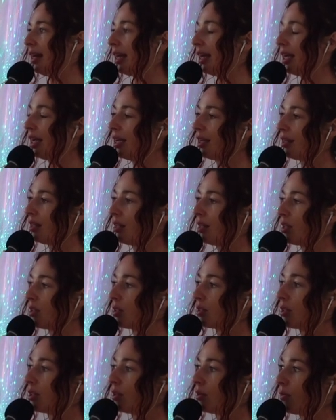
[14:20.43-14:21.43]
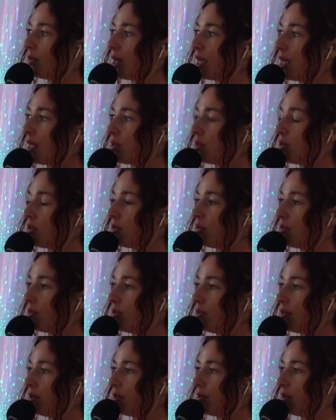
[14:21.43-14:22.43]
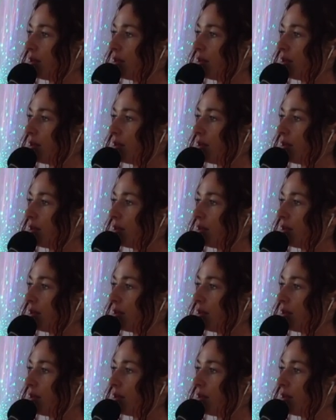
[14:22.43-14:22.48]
And another good way to